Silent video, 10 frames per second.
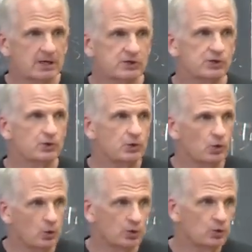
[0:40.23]
is you
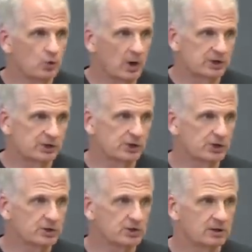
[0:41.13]

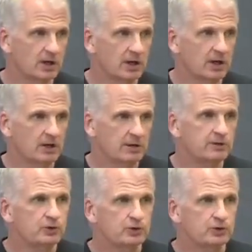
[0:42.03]
question the